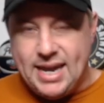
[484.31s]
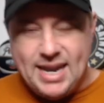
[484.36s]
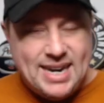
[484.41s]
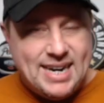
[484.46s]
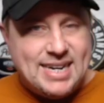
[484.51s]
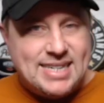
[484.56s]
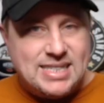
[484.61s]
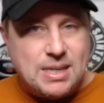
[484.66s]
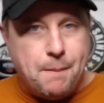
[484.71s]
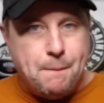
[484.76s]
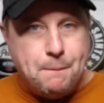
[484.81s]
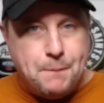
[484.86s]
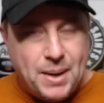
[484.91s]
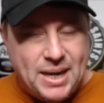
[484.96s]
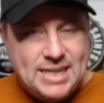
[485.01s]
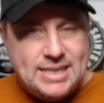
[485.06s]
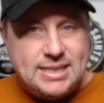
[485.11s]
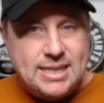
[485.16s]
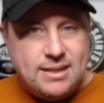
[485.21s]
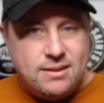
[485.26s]
and it is
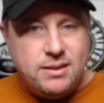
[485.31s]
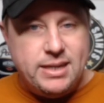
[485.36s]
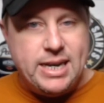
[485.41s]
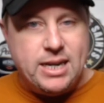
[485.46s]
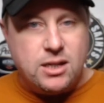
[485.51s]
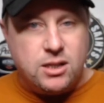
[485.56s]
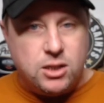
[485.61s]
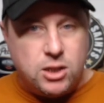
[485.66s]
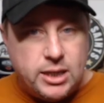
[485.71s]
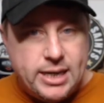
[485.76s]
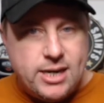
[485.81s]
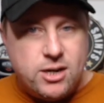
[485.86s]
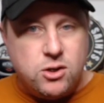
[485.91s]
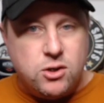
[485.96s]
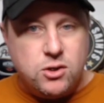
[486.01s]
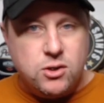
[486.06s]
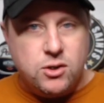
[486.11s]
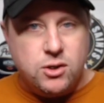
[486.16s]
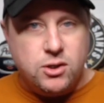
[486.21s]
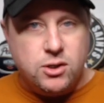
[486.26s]
abundantly
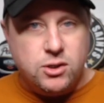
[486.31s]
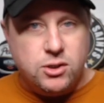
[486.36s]
clear